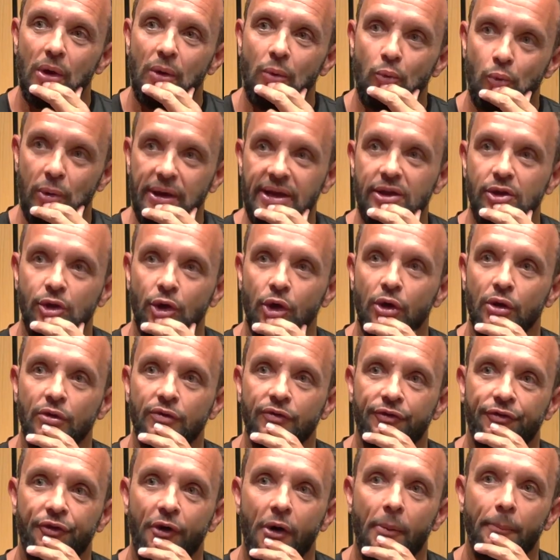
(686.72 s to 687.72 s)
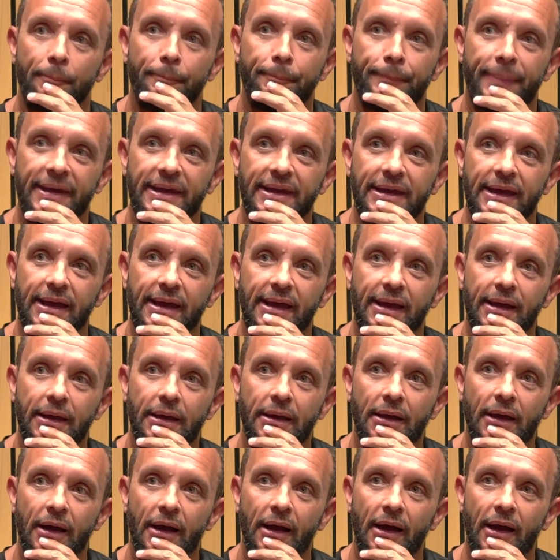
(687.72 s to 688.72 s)
we turned from being
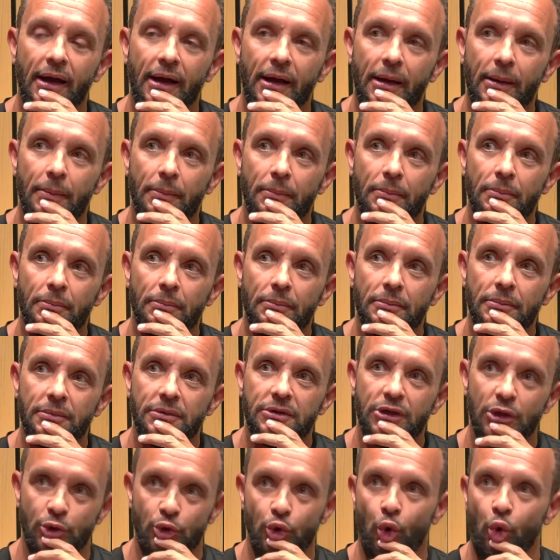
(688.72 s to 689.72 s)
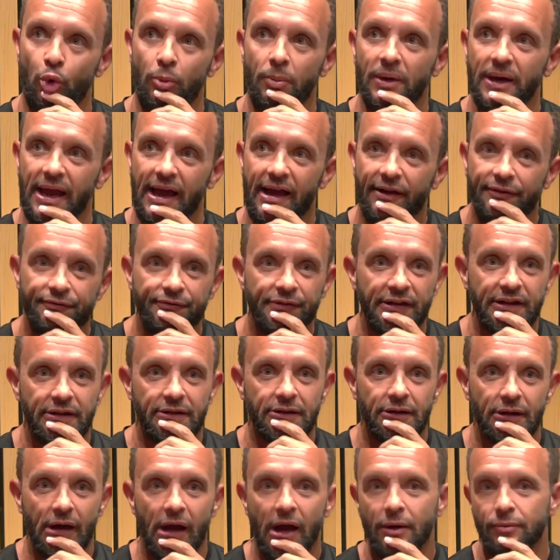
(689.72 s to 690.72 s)
your normal athlete
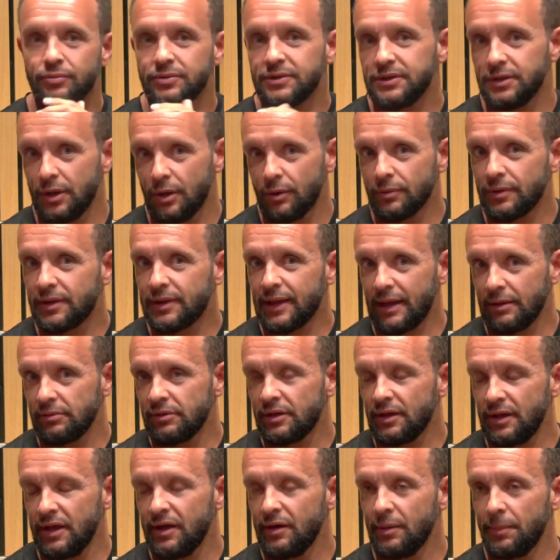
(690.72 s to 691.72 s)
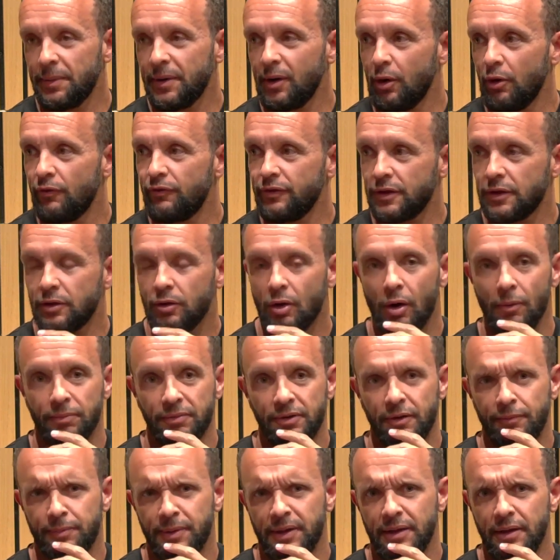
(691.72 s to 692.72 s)
to, it sounds a little bit over the top,
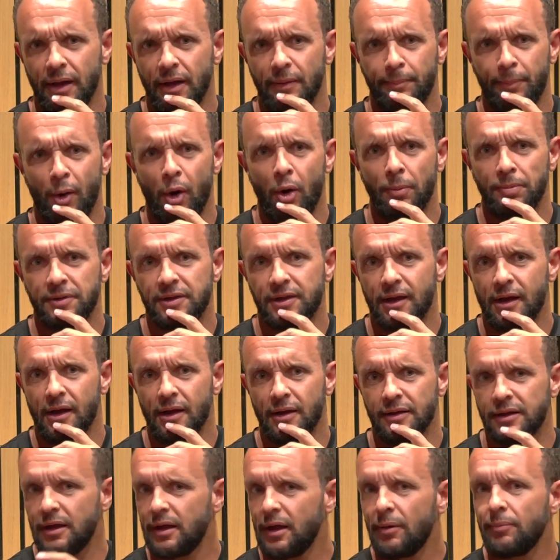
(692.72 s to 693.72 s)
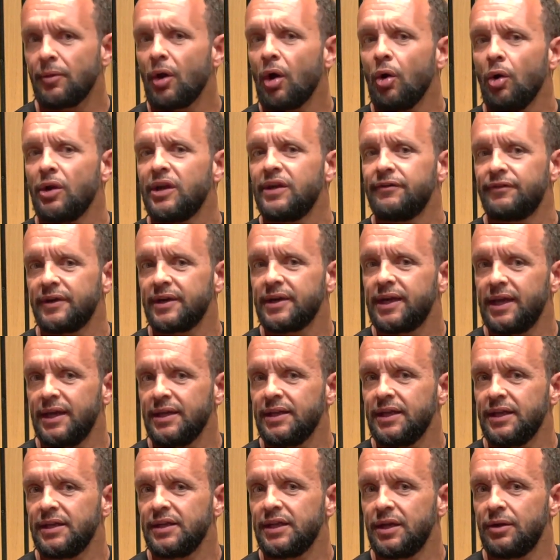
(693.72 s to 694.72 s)
to being like pop stars. And I'm not even
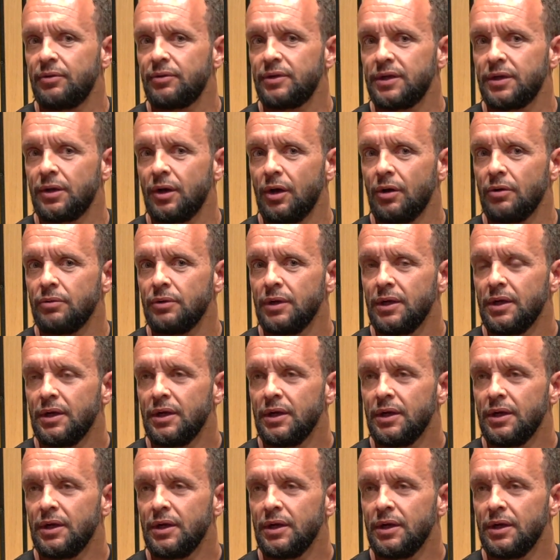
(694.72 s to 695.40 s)
kidding you.